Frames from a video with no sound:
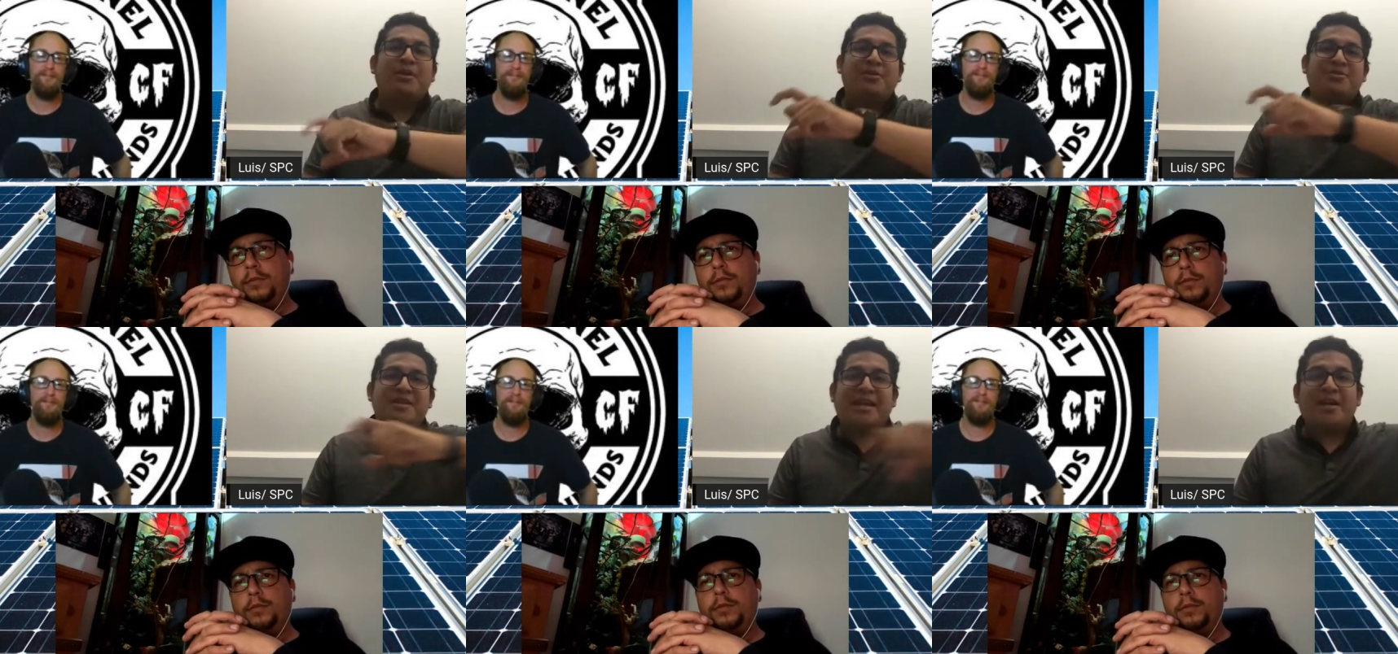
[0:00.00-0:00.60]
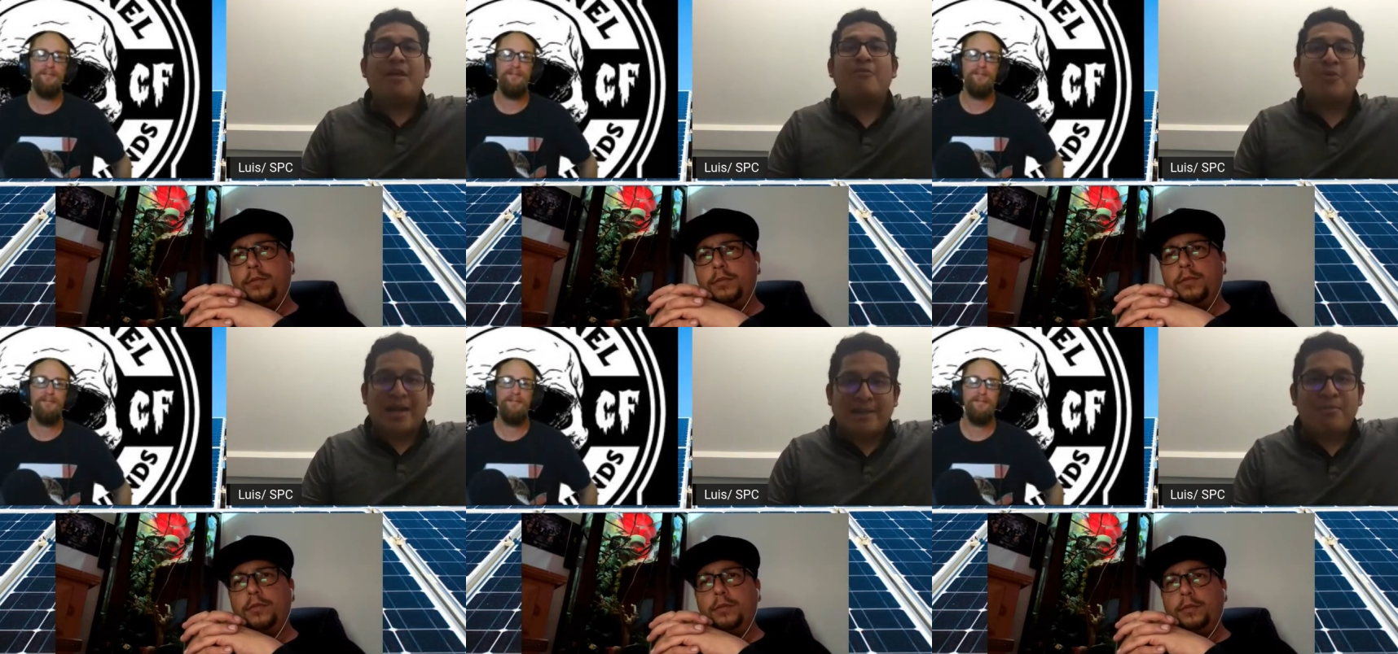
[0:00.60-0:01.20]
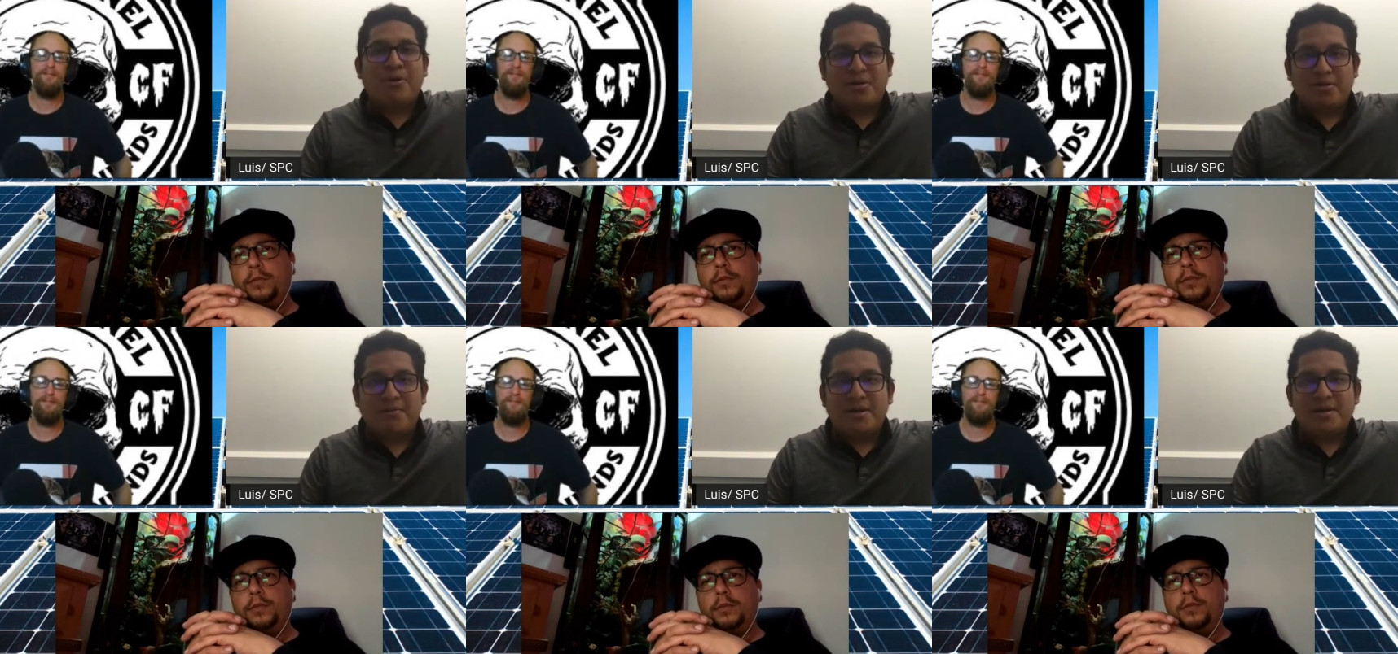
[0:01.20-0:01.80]
Speaker 1: either taking off or like Point
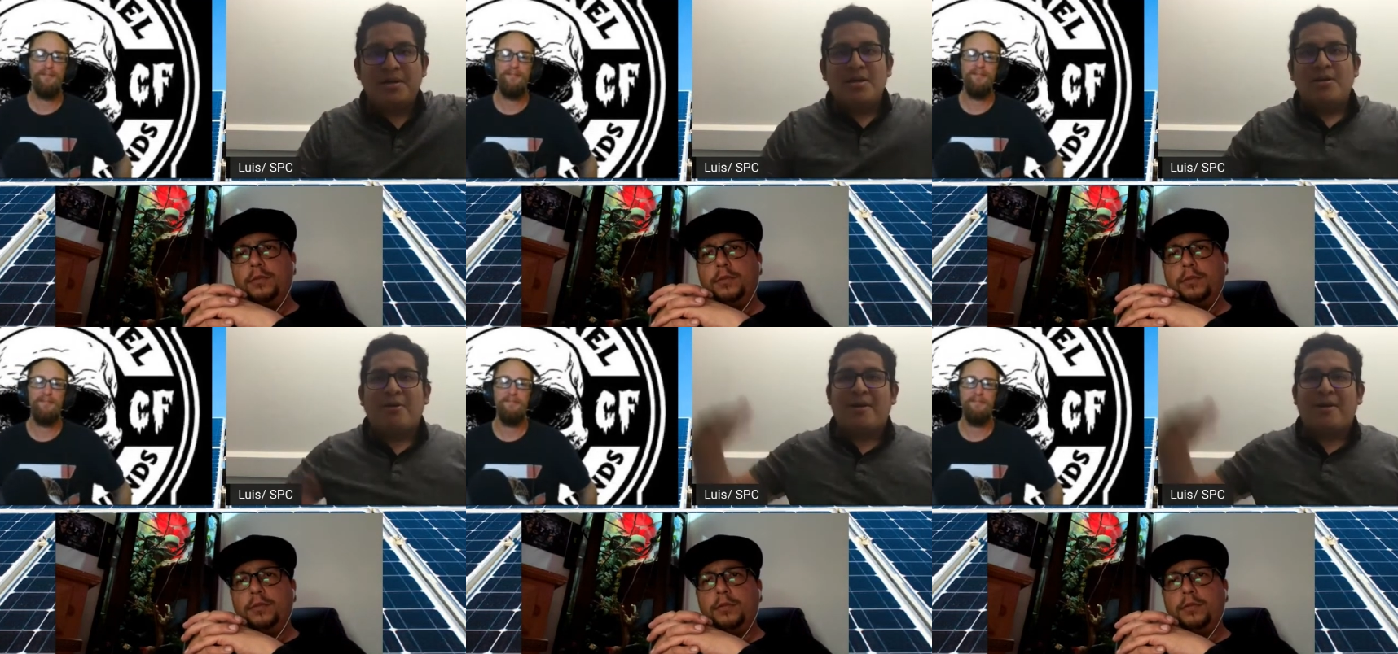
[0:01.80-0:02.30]
Loma or